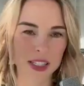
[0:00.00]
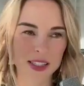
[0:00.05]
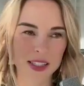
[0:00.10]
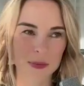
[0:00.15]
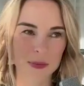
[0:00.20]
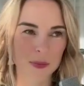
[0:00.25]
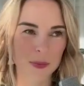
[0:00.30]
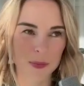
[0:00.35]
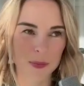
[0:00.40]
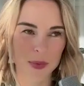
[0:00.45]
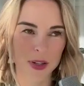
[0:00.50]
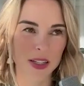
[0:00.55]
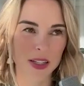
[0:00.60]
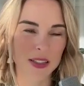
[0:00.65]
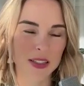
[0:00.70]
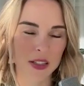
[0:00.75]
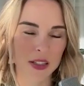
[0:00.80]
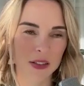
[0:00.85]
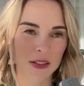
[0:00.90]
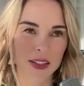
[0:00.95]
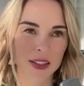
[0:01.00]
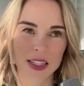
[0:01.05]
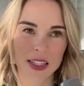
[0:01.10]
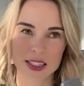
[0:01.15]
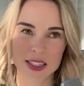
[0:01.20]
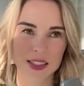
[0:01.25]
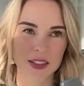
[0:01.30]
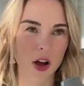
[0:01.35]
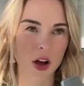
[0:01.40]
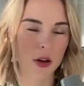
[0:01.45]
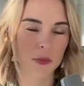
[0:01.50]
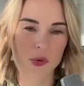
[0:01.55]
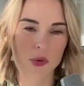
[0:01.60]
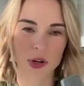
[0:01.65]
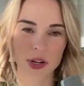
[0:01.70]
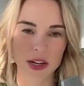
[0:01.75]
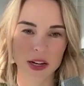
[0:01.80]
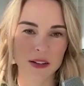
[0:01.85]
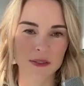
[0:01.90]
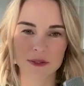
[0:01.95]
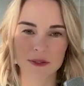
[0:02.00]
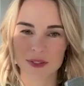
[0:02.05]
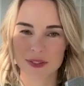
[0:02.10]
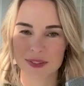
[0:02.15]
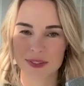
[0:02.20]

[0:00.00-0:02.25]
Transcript: it's it's it's not pretty.